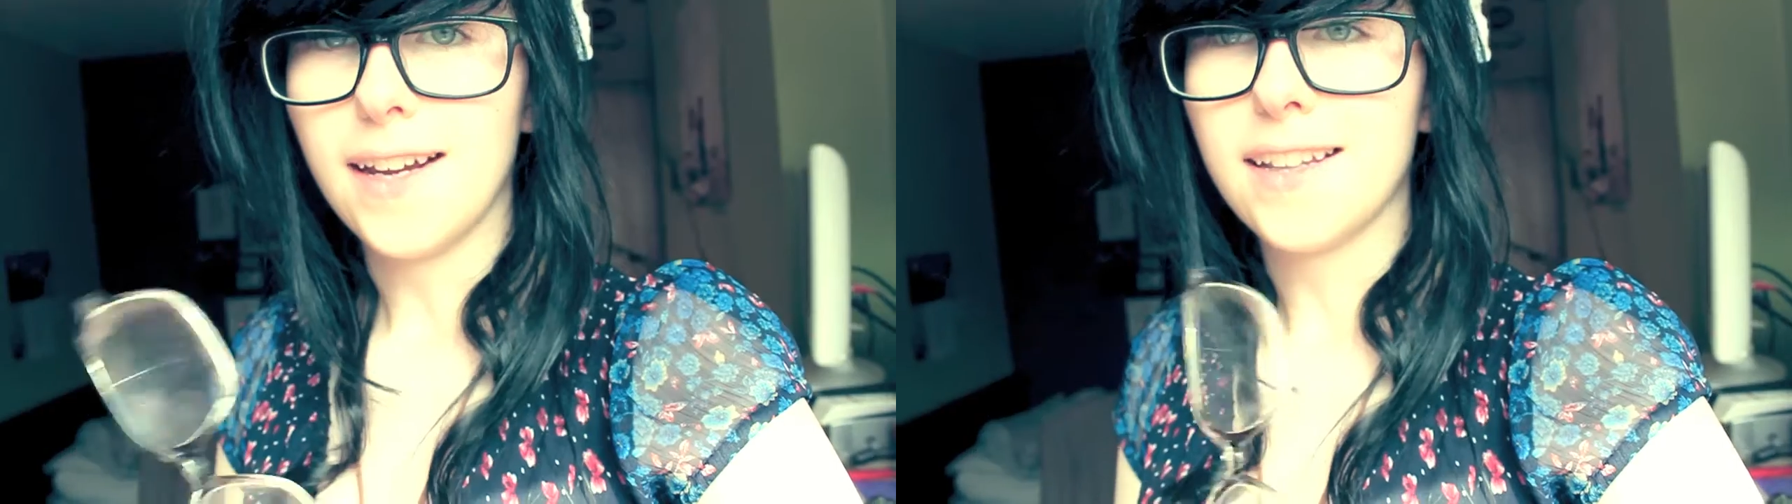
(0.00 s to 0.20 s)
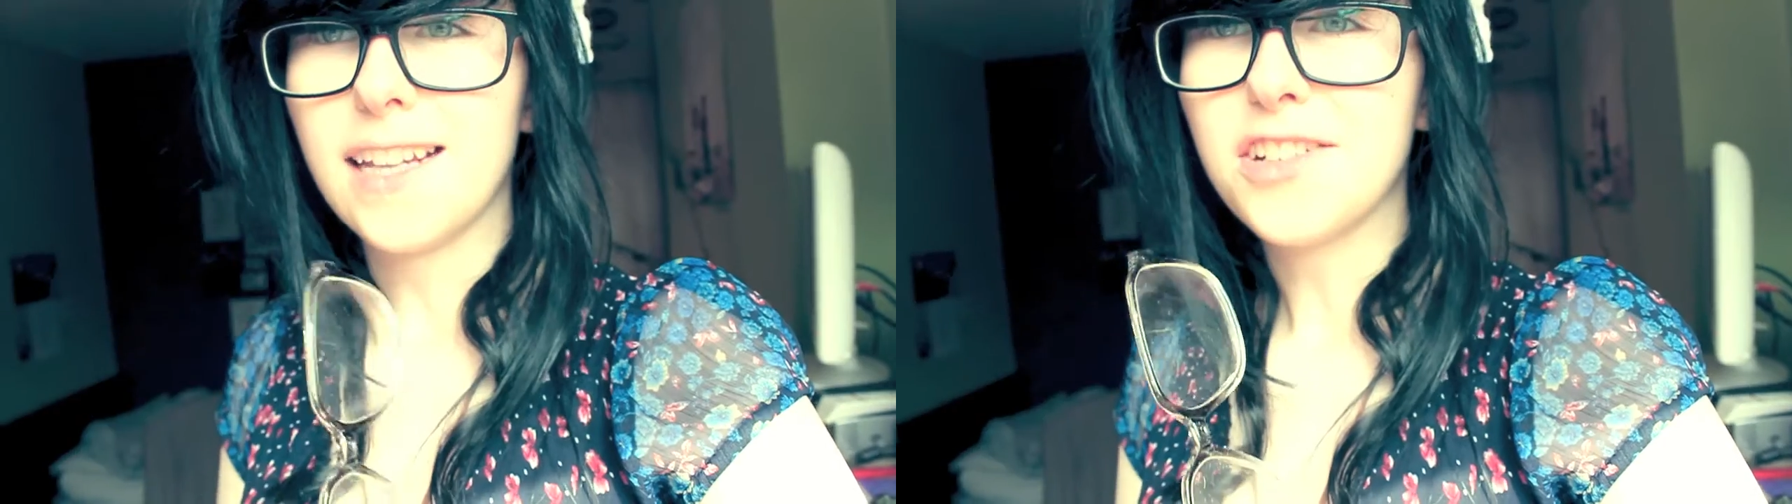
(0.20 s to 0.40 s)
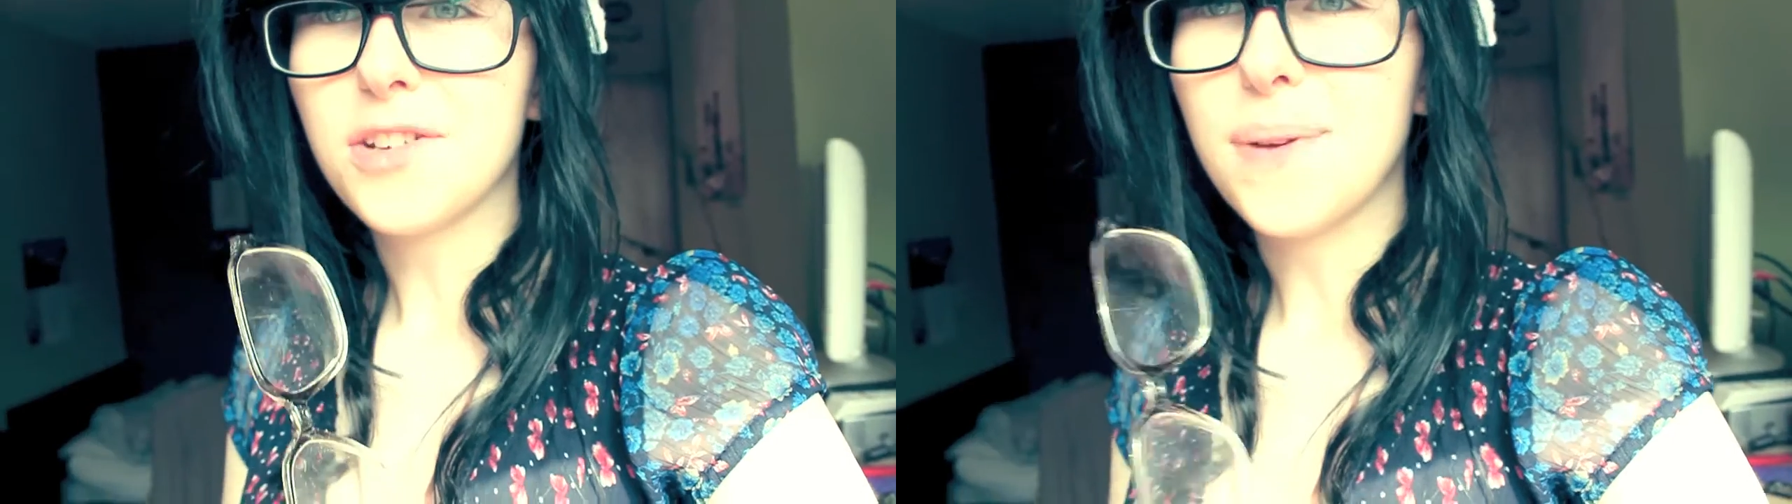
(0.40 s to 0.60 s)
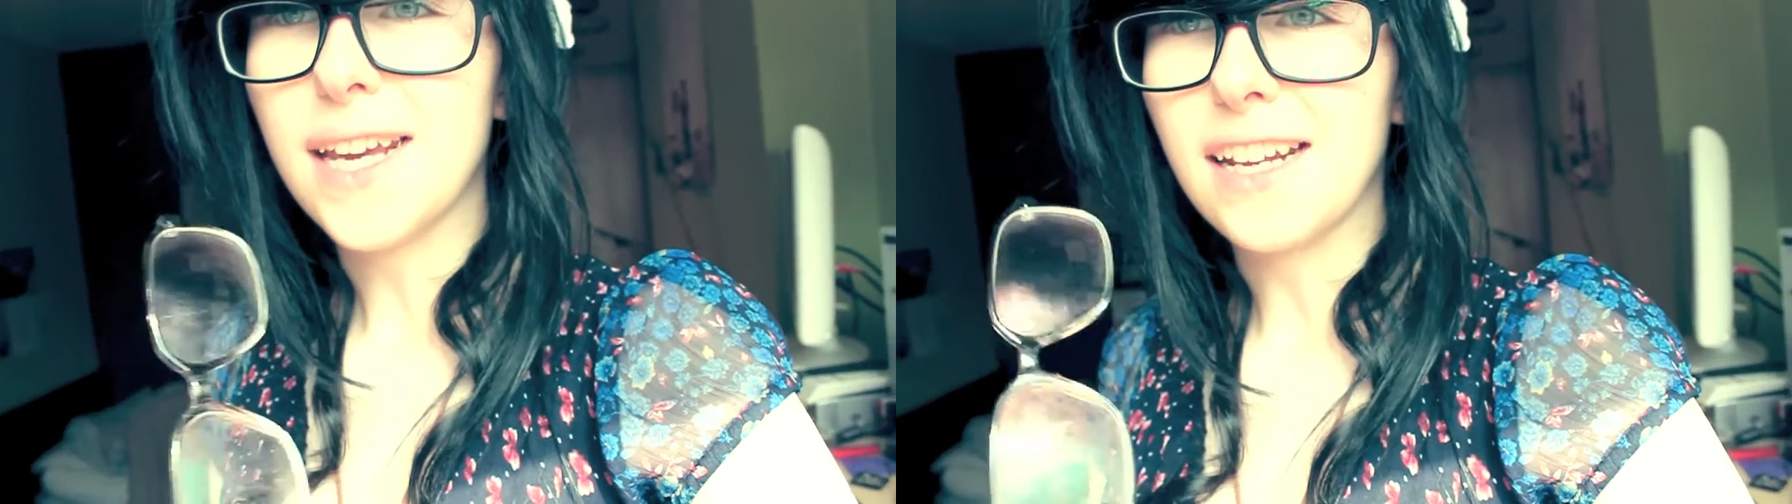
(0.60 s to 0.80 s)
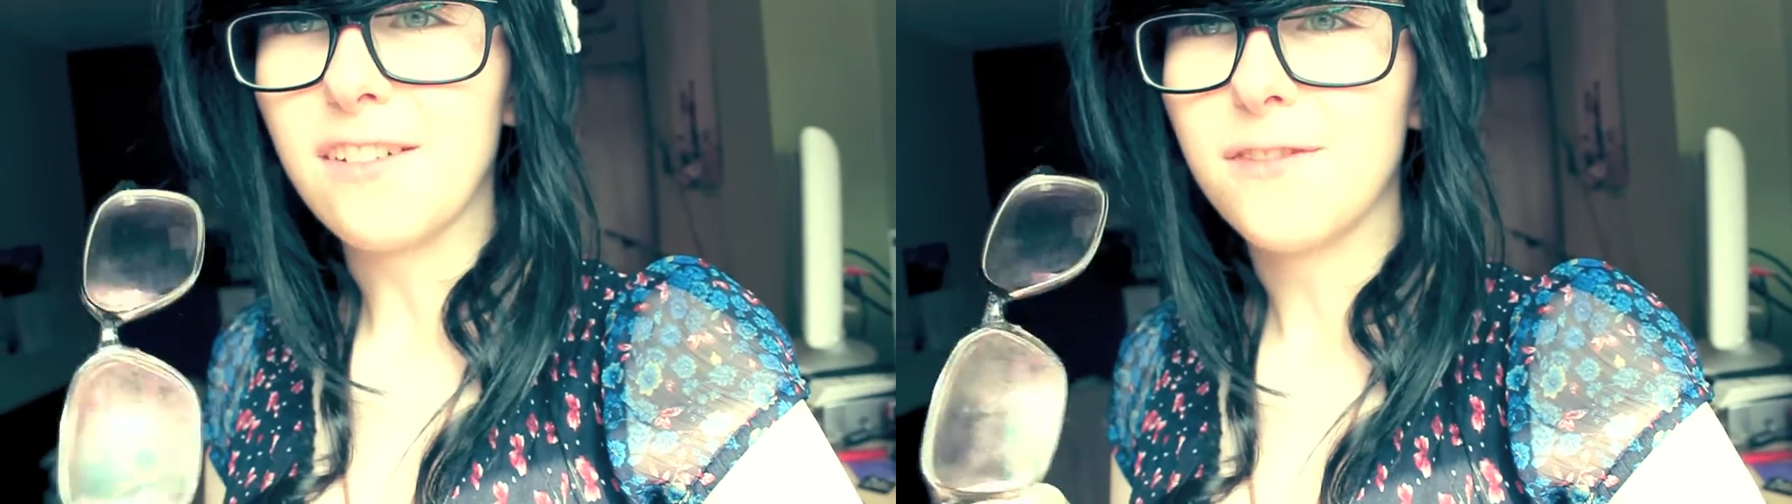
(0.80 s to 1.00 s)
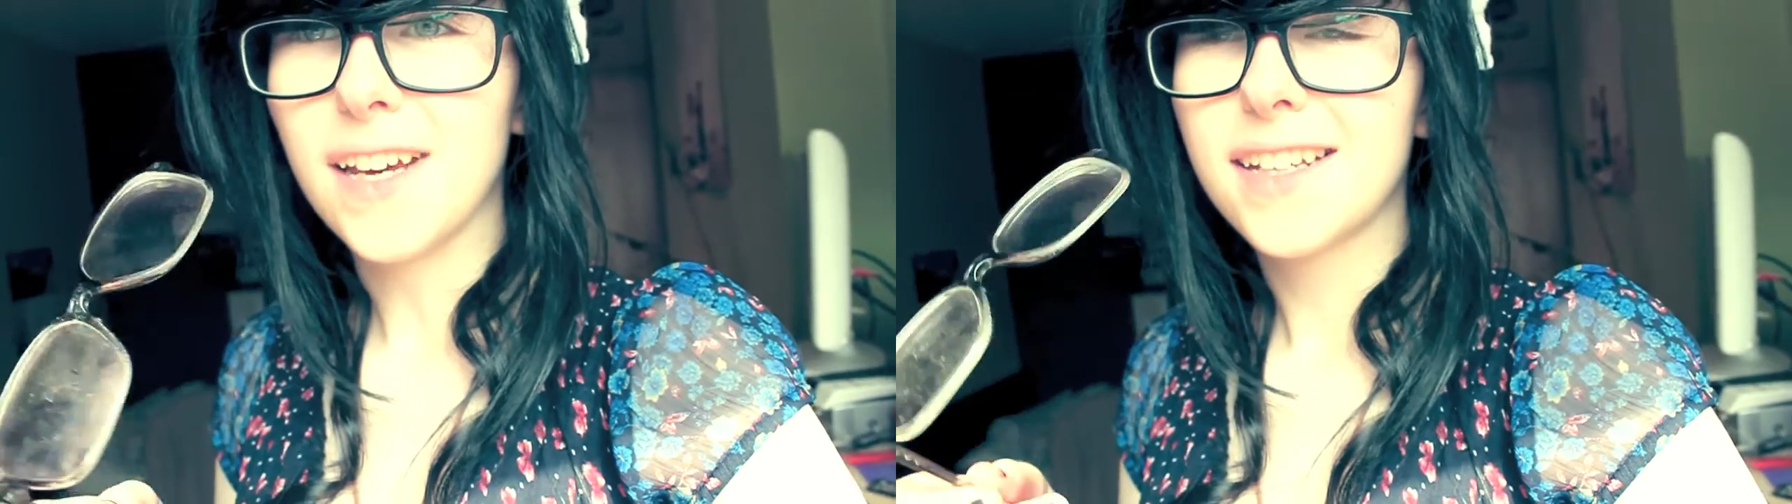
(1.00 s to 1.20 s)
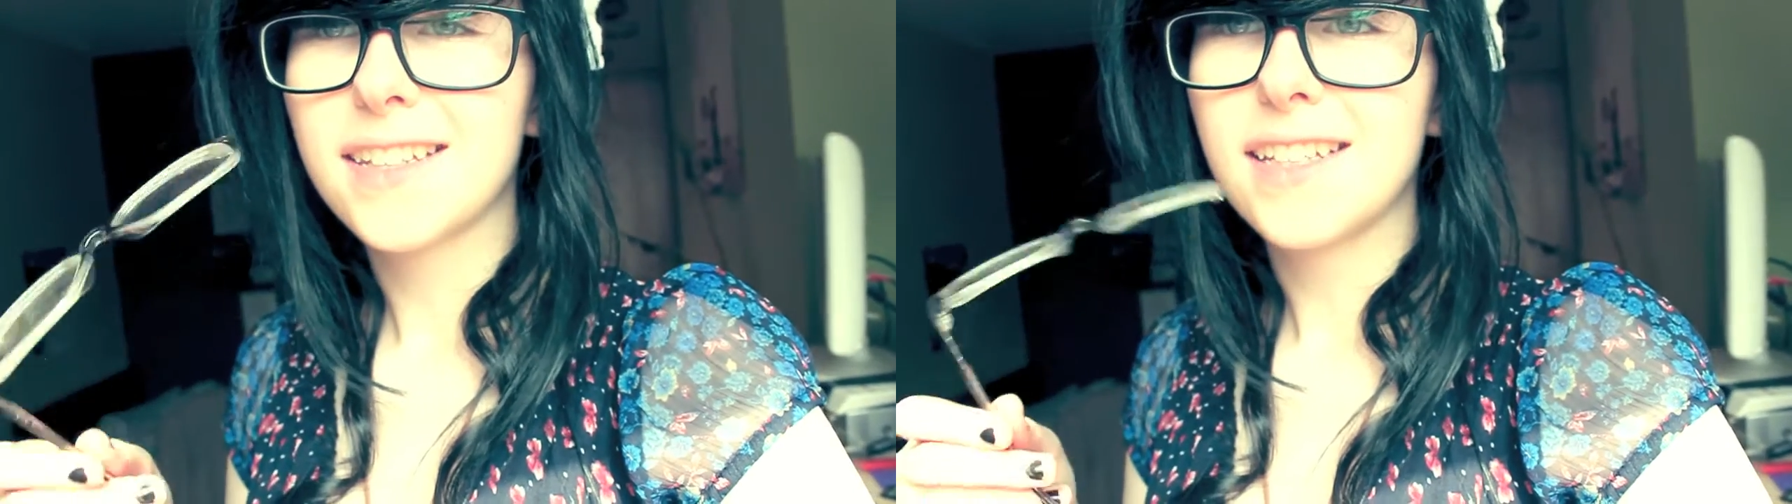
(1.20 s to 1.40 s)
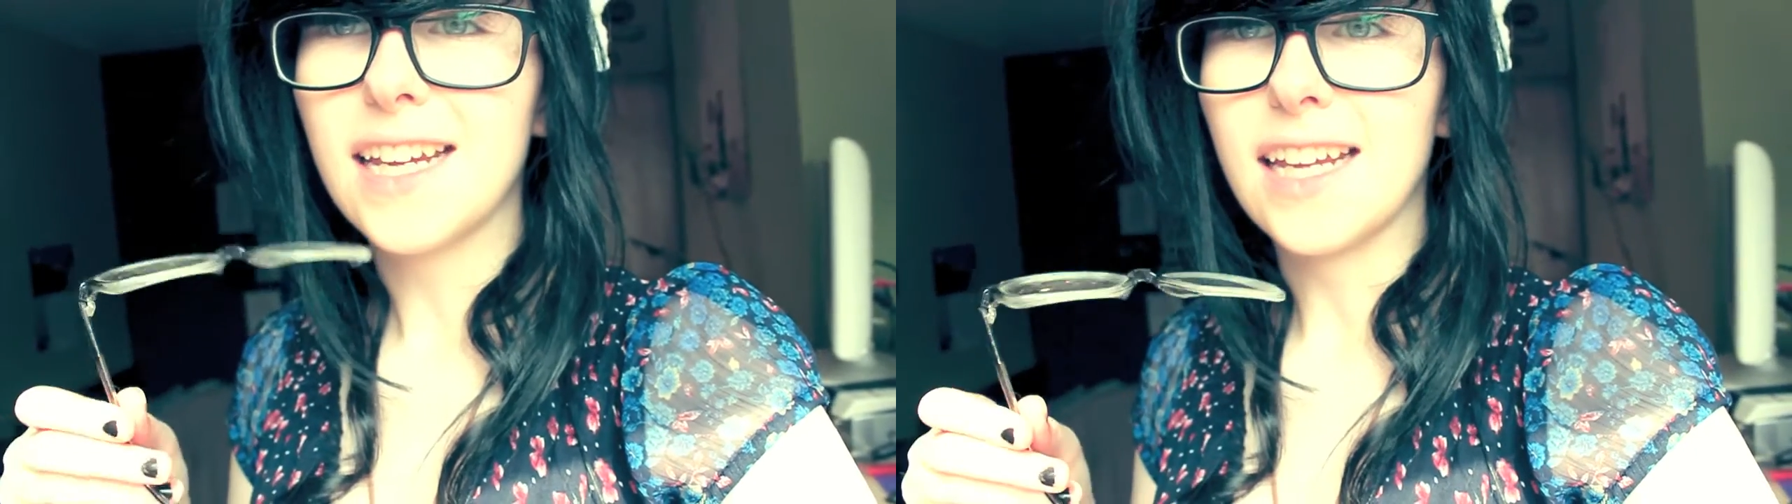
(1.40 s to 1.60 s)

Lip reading: and they should be getting fixed